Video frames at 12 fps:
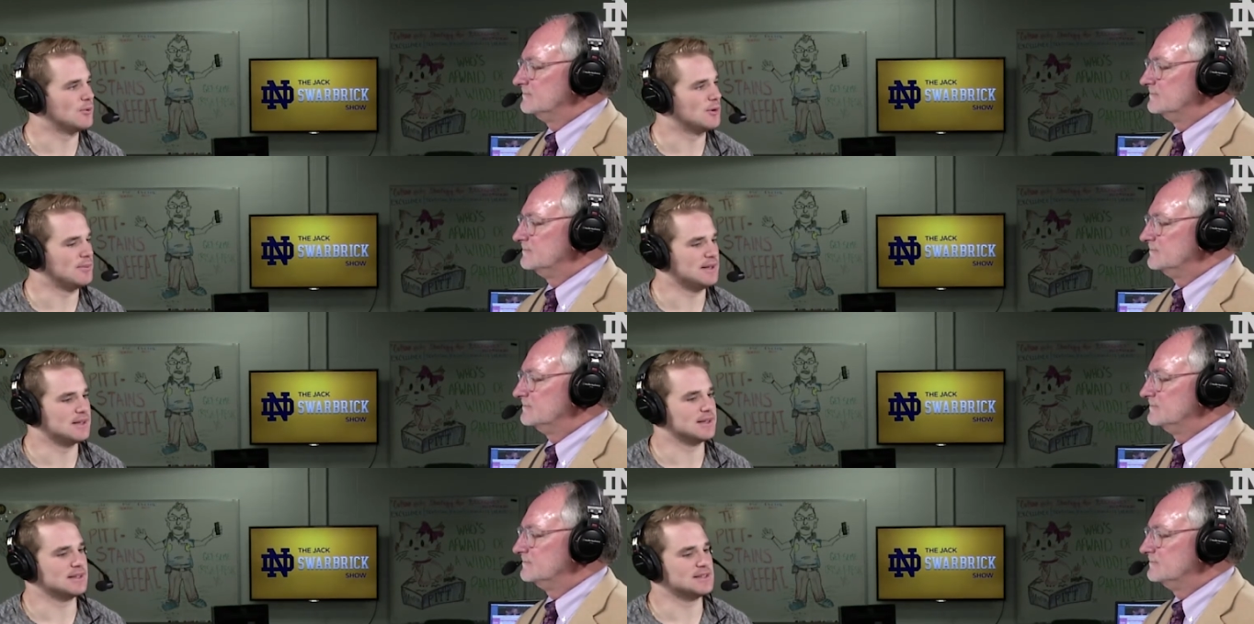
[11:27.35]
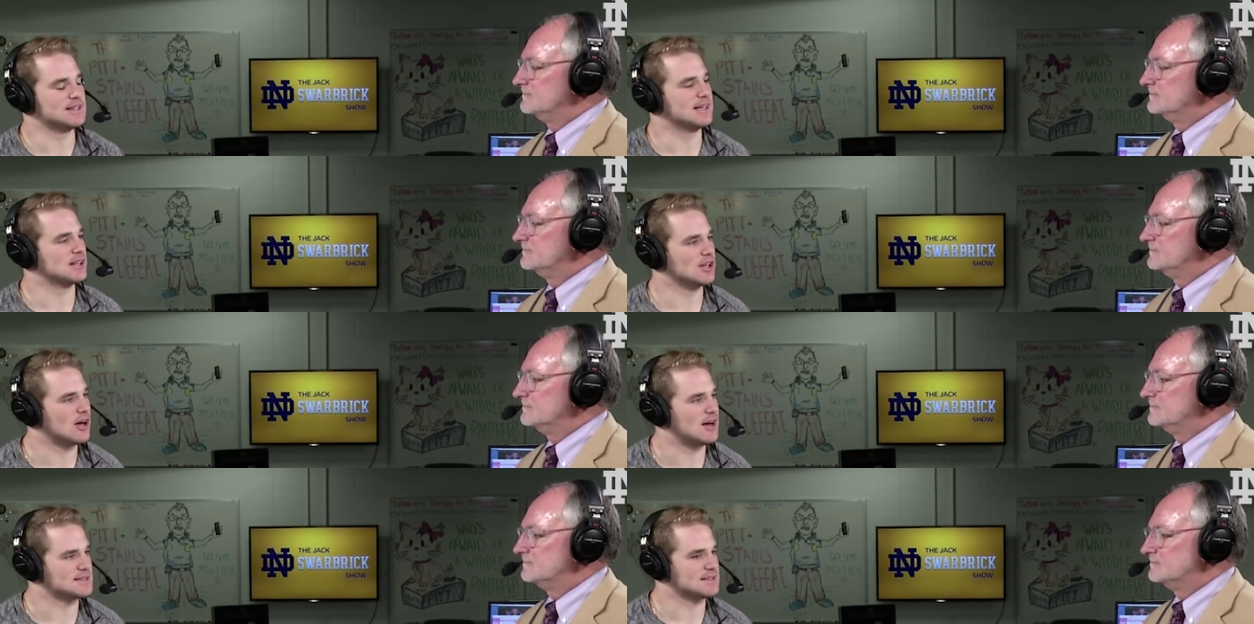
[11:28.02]
Speaker 1: would be to, to get
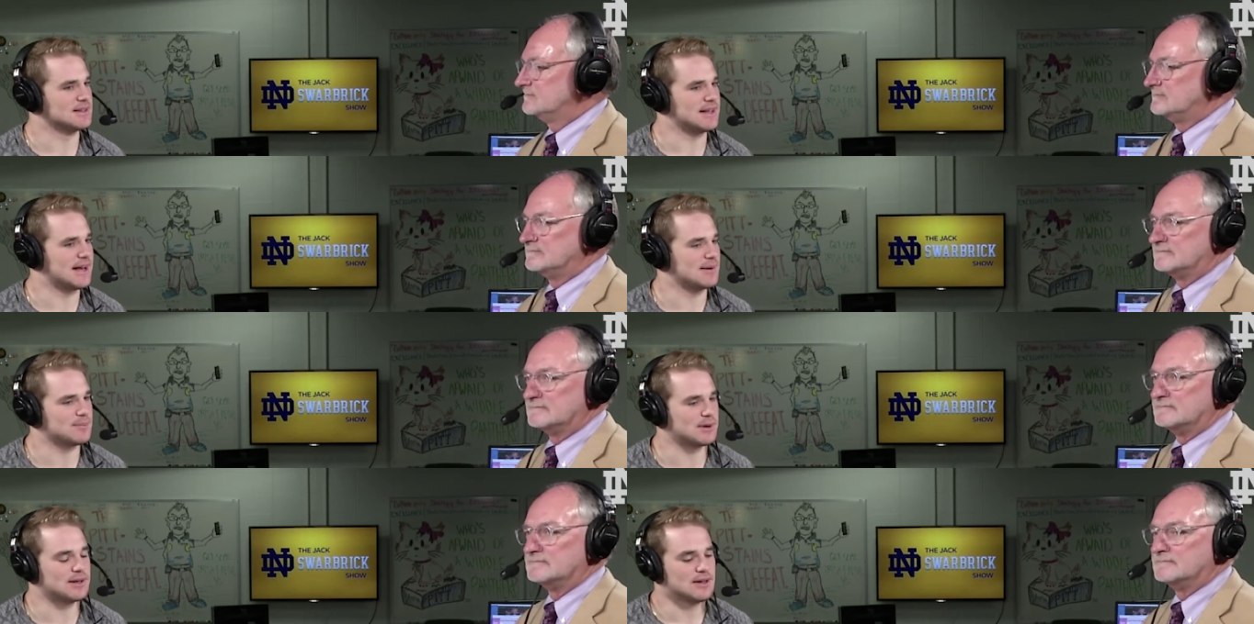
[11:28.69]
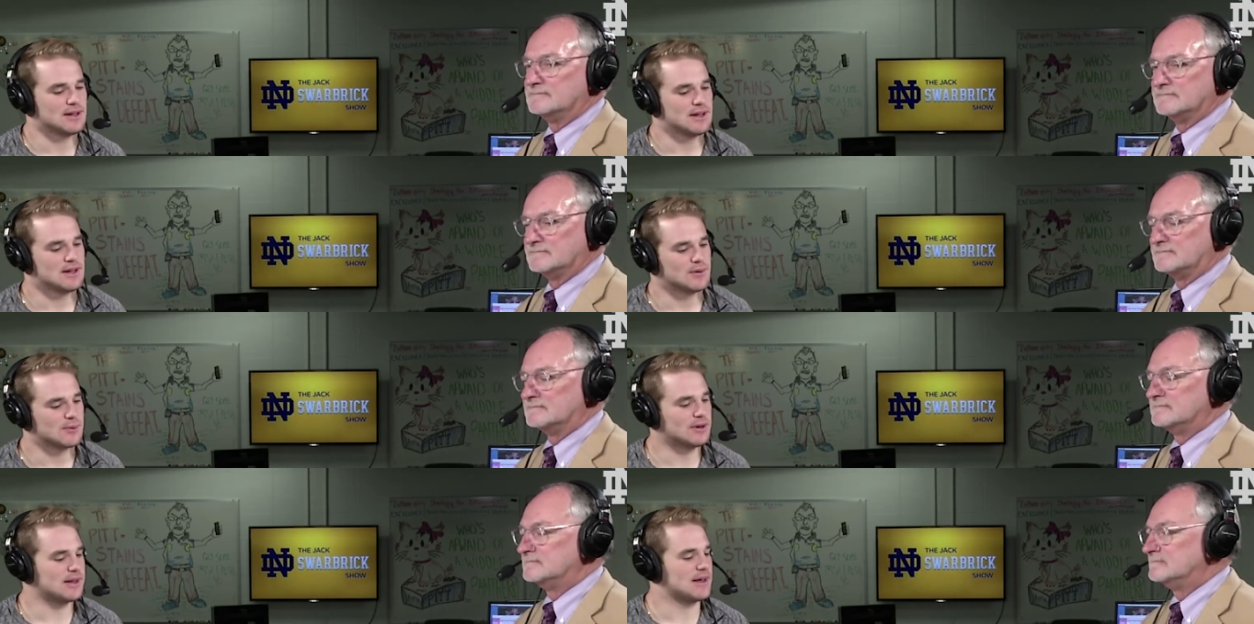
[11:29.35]
lost in that. But
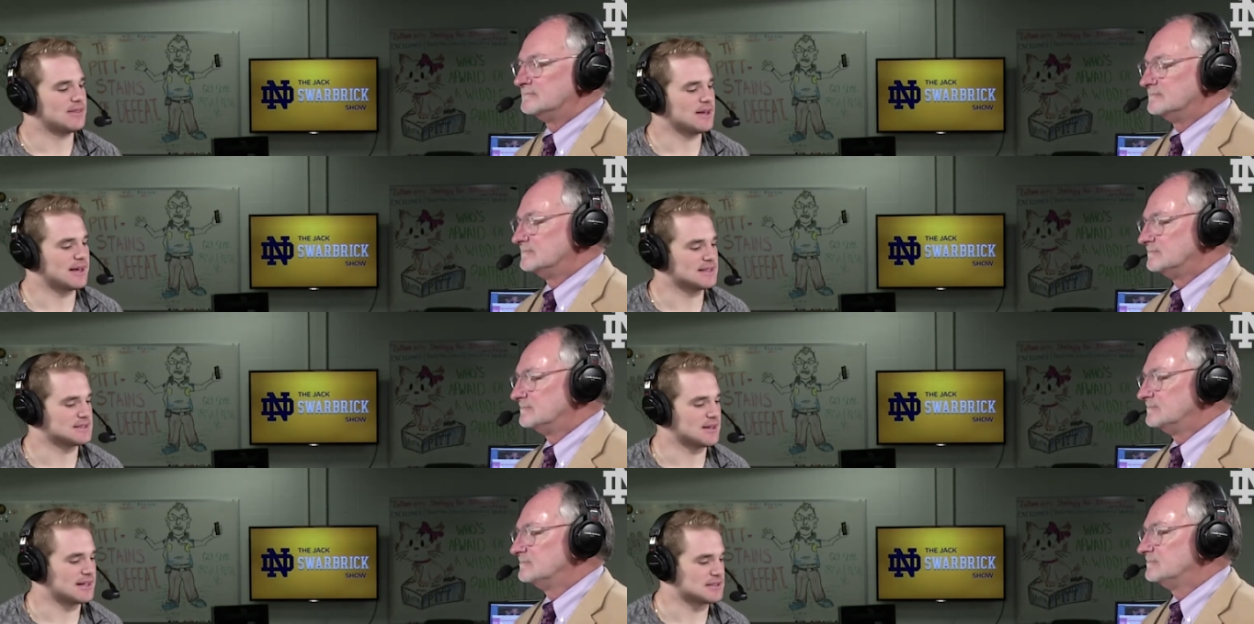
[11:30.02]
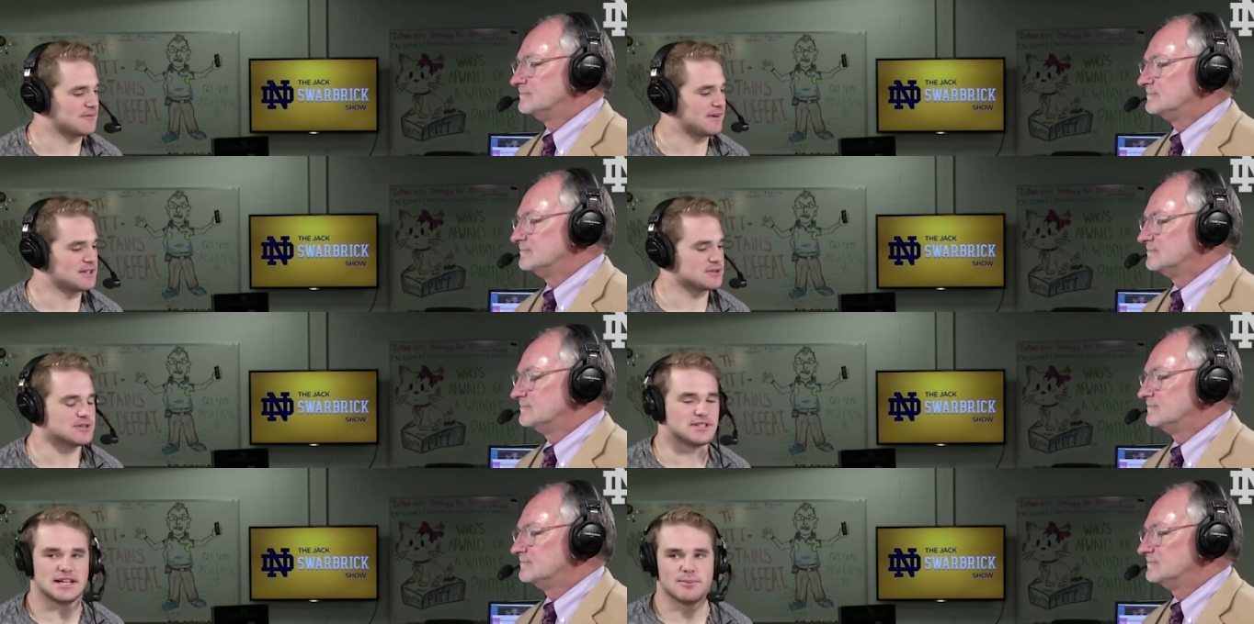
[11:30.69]
really, I think as a, as a
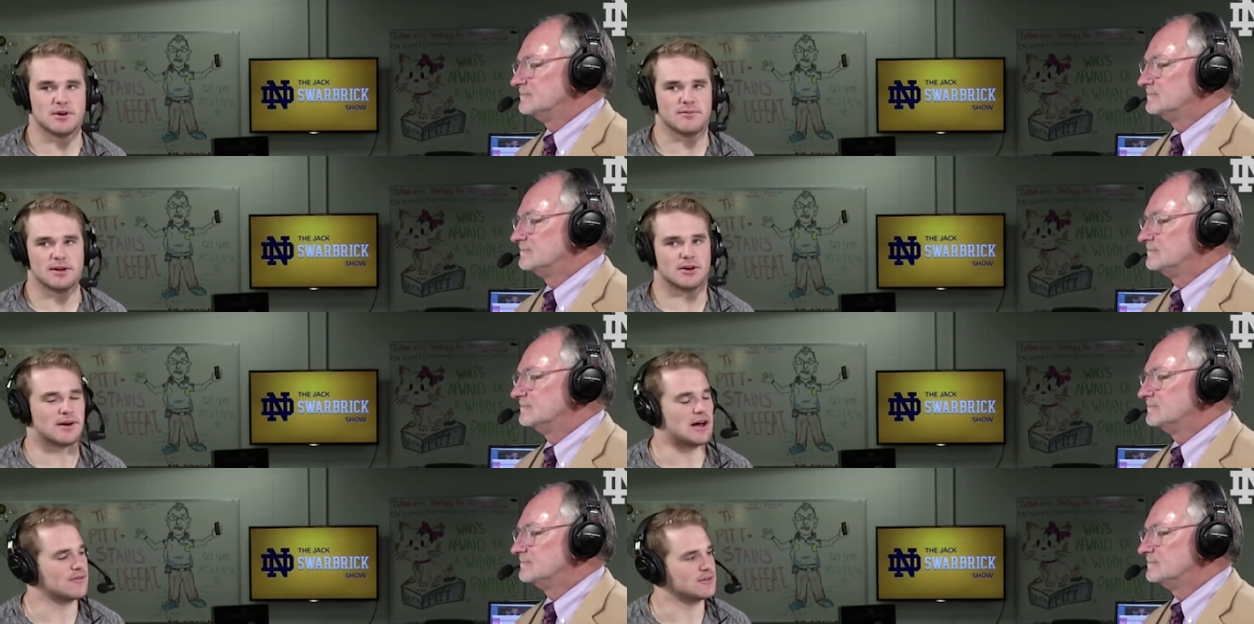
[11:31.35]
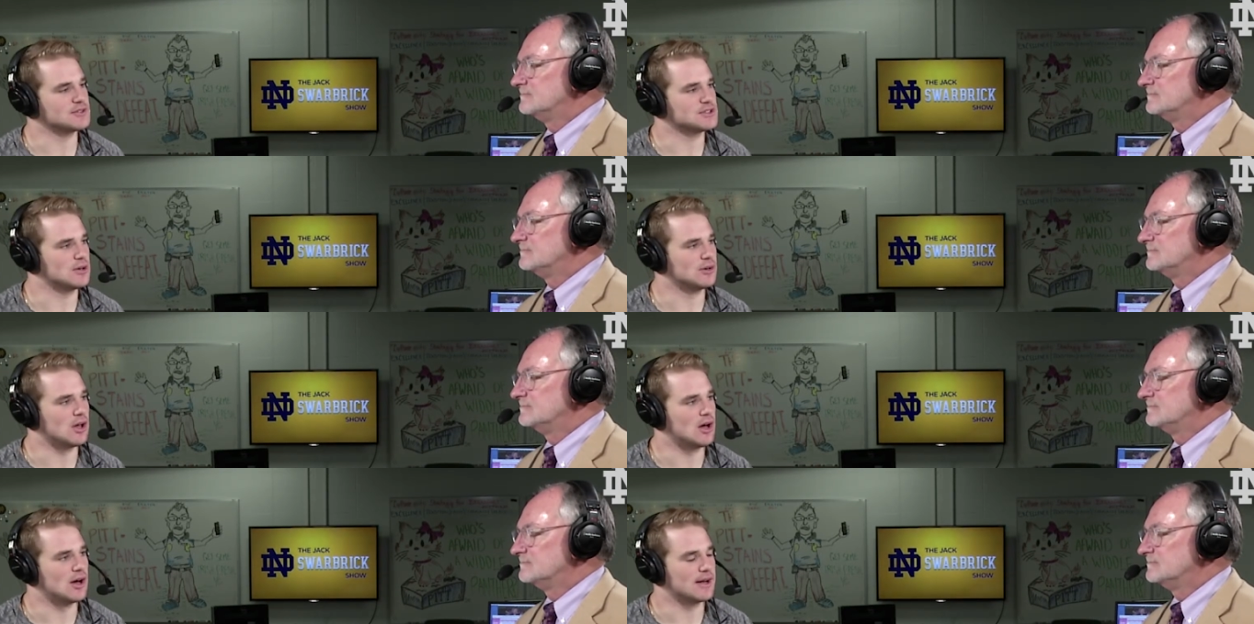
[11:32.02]
veteran team, we've been around for so
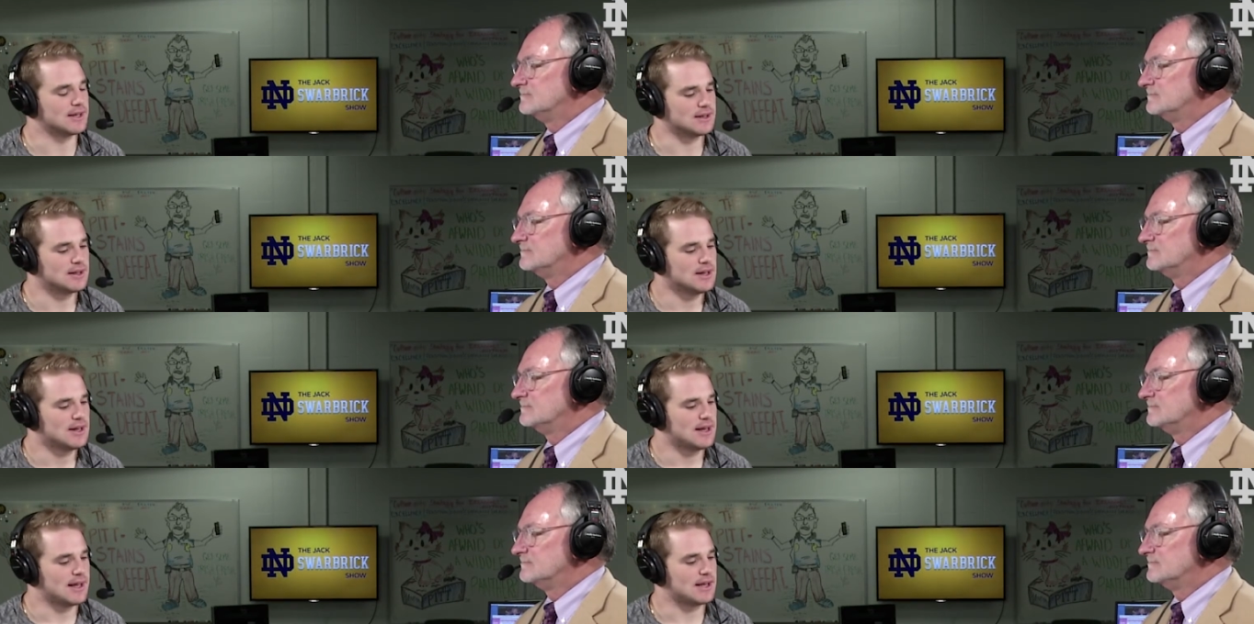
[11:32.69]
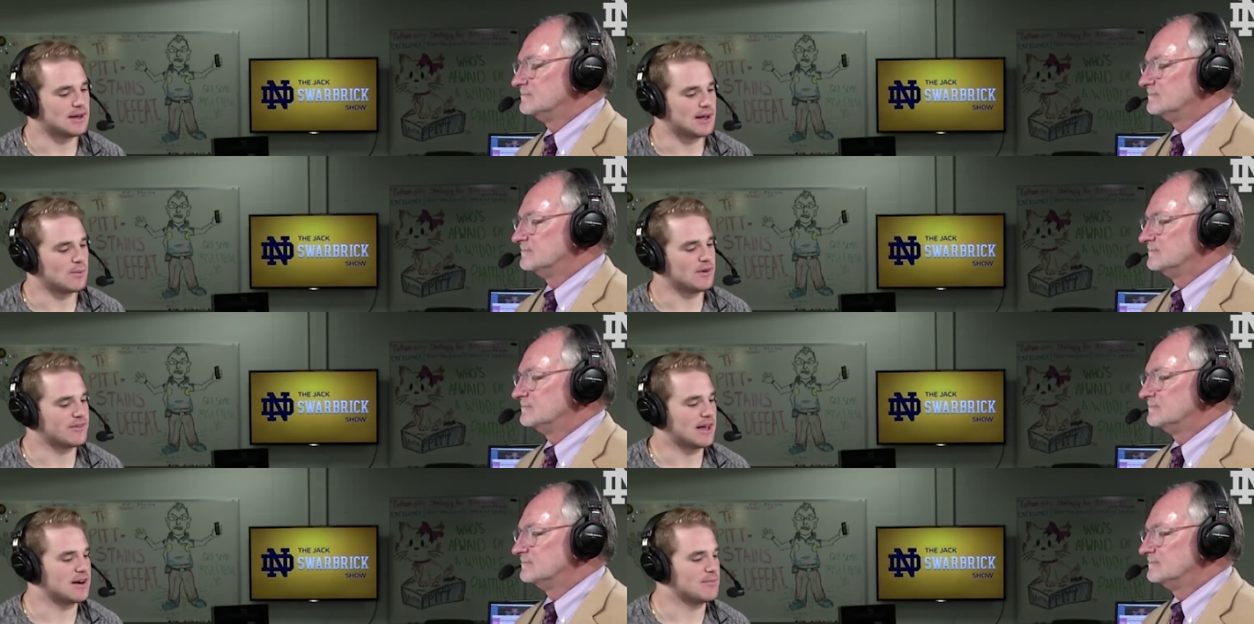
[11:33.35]
long and, and, and we've kind